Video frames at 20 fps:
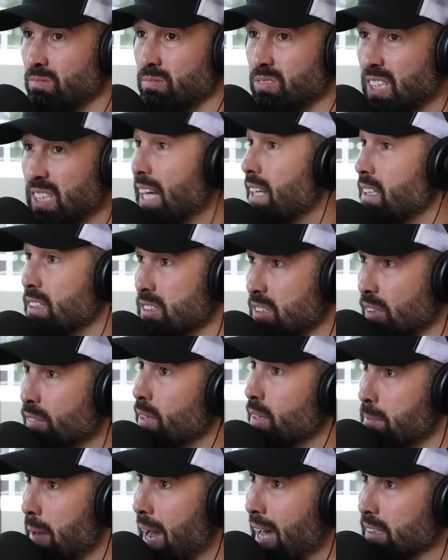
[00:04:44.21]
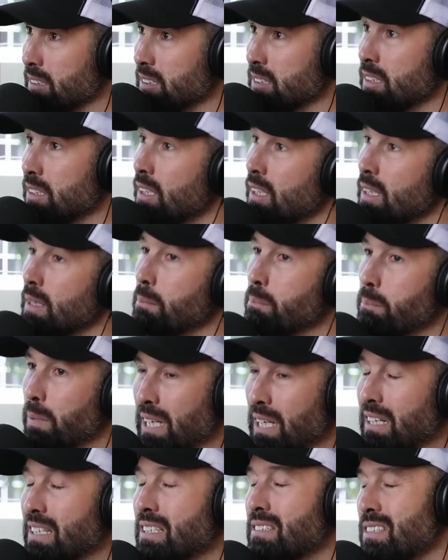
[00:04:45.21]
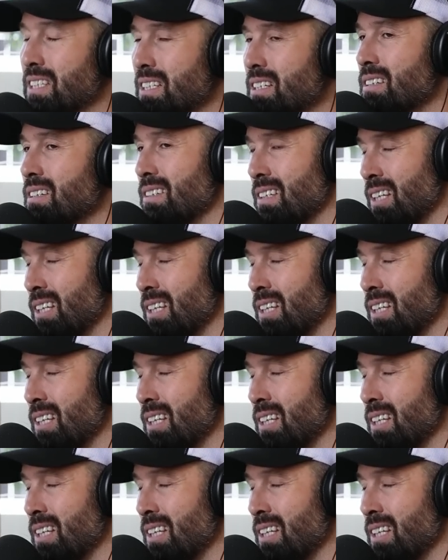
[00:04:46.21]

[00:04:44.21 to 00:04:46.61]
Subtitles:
taken us off the mats, but it didn't